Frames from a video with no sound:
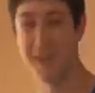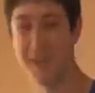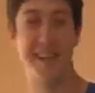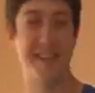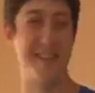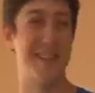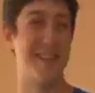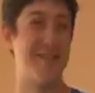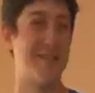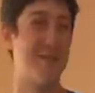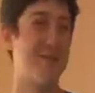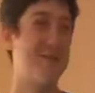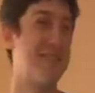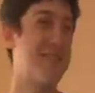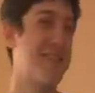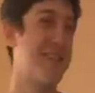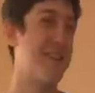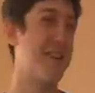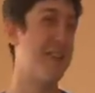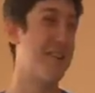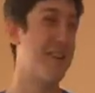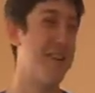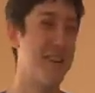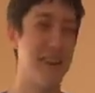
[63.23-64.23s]
Not this you sit
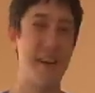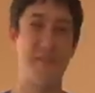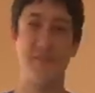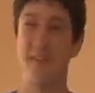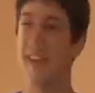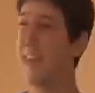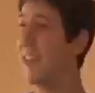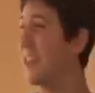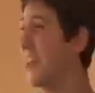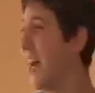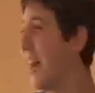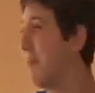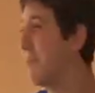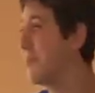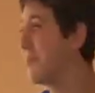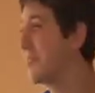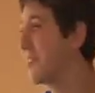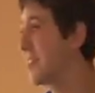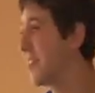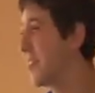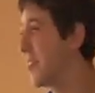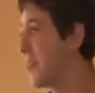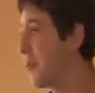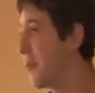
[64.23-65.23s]
on the left edge. I will
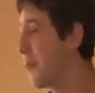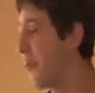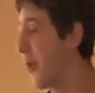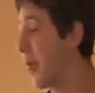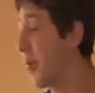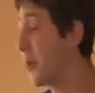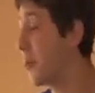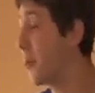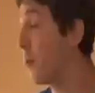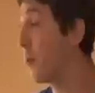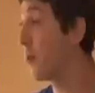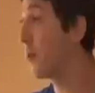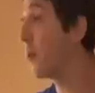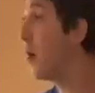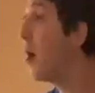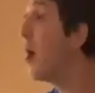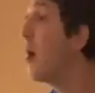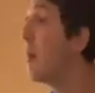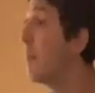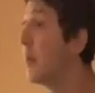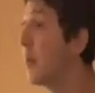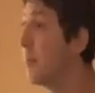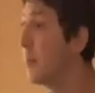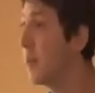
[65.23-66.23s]
sit on the right corner.
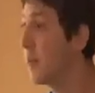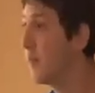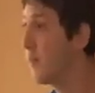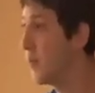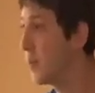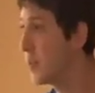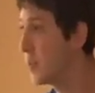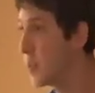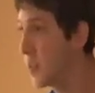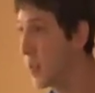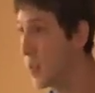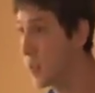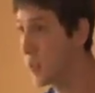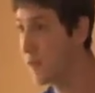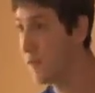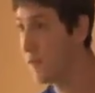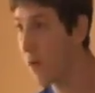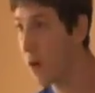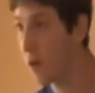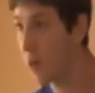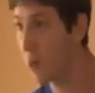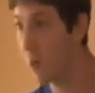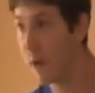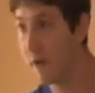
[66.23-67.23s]
Maybe if we sit as
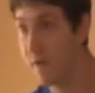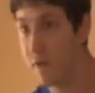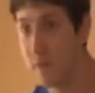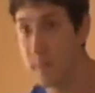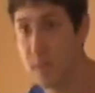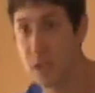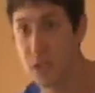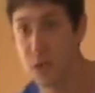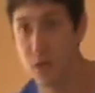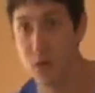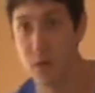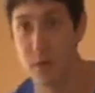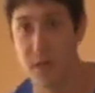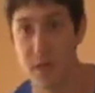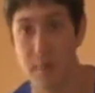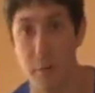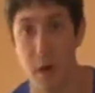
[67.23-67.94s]
far away from each other as